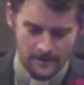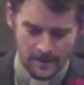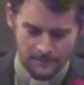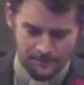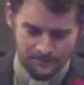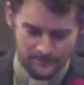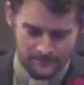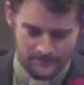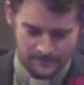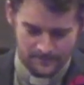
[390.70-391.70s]
Um,
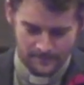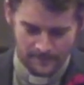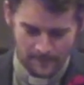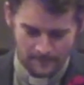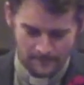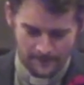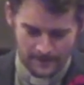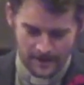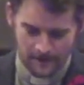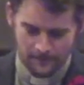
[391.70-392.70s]

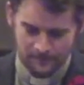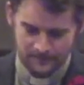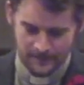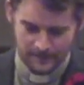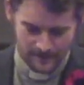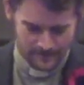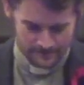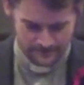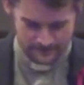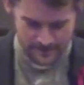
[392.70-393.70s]
now, uh,
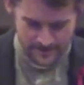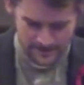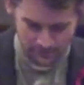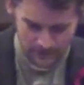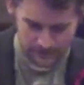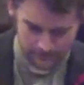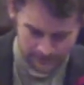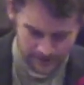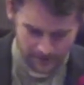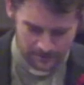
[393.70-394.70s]
here's the wonderful
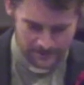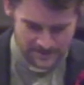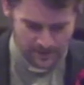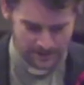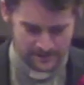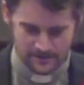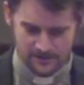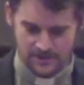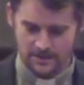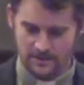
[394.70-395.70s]
thing about this
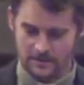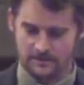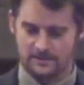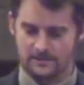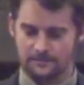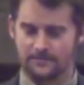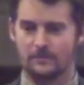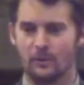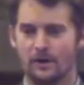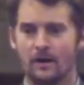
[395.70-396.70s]
passage is
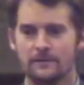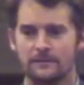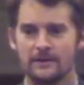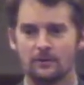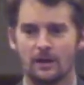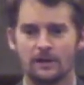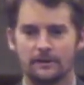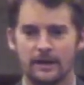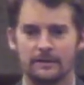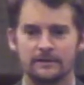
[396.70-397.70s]
when I feel like
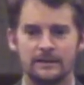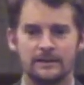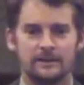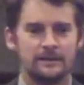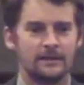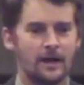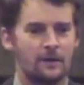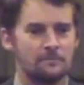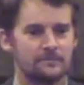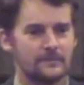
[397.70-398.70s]
that,
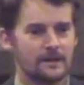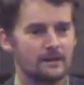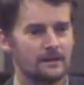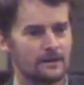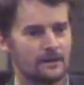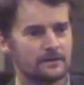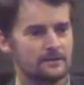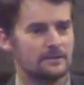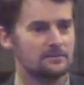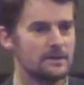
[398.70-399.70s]
um, I
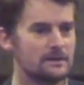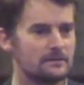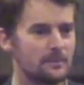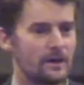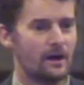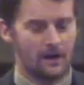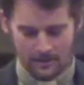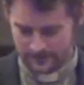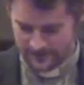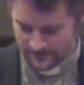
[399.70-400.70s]
can admit that my
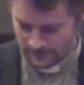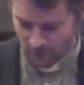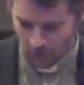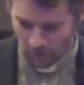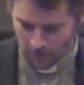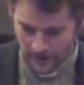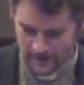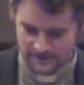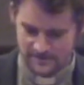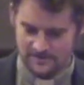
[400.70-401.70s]
heart is
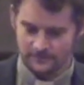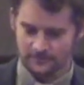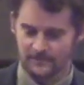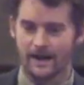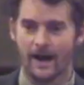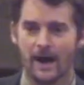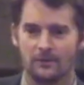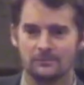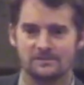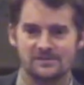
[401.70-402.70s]
complex and
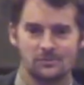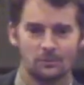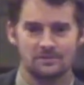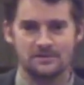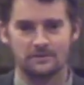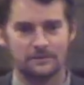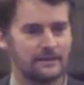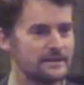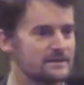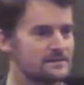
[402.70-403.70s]
all sorts of
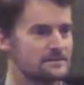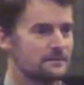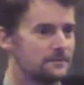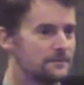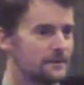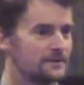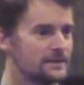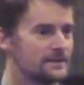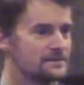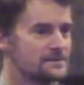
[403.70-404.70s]
things flood
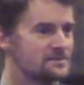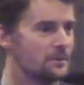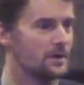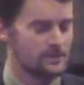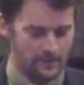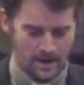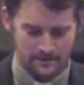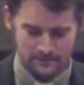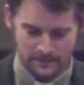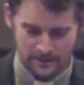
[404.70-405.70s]
in and swirl
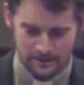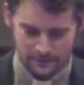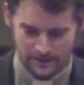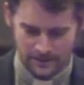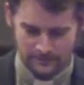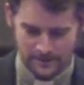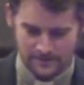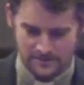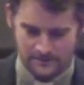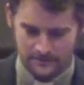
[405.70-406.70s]
around when I, when I have
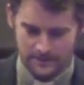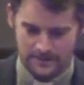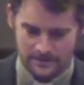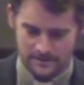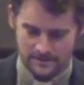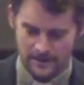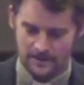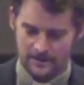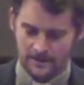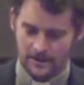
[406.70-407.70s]
those feelings.
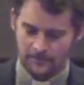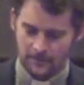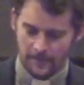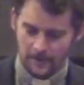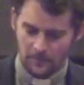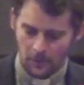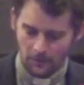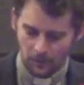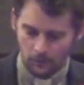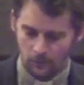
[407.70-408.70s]
But
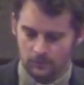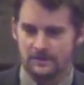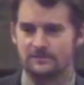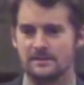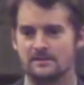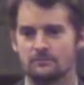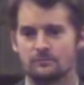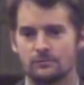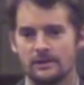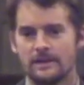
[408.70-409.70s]
Paul gives us a
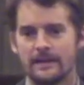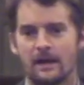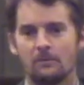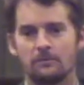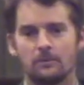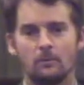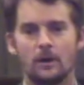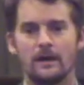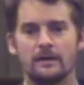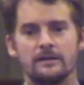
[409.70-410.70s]
really helpful
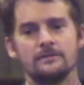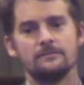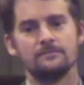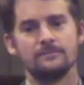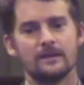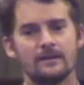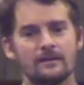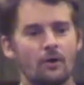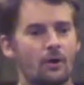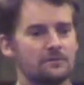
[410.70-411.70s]
way
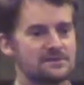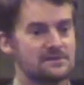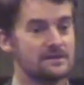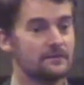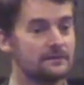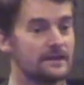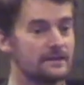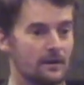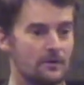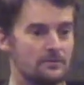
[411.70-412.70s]
of
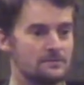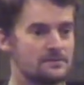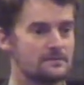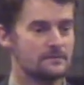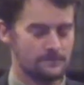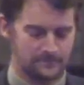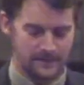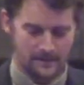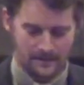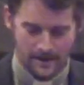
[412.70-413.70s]
sifting those
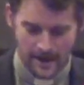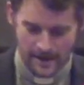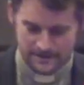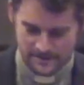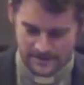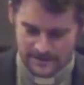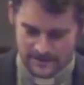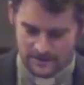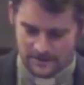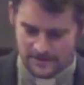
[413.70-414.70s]
and
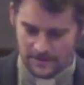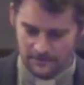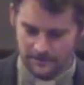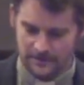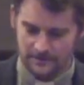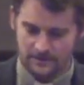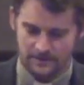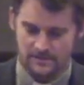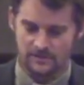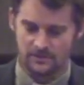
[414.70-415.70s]
seeing them as something that
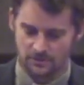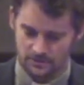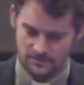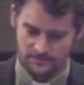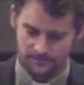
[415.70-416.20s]
is good.